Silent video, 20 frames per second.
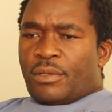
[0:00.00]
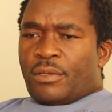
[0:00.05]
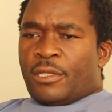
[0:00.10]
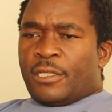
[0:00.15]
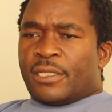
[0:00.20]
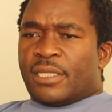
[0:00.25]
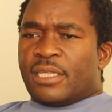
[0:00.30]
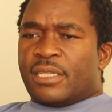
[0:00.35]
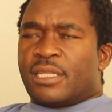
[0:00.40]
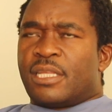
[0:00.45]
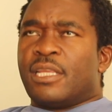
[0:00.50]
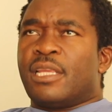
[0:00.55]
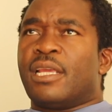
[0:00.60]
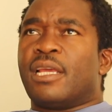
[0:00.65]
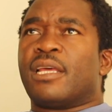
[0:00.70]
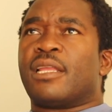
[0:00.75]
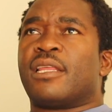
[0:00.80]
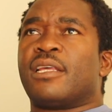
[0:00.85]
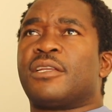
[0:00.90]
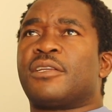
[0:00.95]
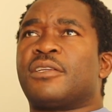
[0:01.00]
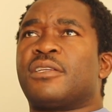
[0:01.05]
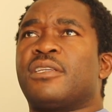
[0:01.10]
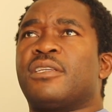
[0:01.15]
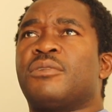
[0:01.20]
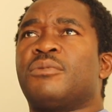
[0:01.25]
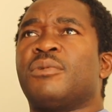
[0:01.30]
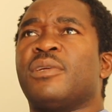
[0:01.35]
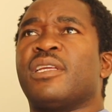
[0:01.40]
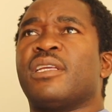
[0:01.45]
this is the year that
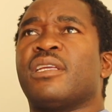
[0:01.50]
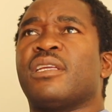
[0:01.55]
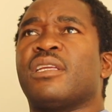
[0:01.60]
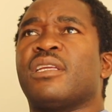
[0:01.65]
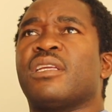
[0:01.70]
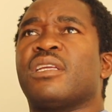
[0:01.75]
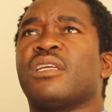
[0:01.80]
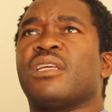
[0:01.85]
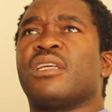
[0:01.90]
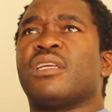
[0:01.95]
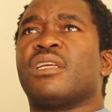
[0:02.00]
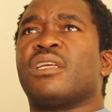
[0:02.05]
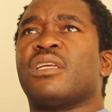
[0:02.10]
we,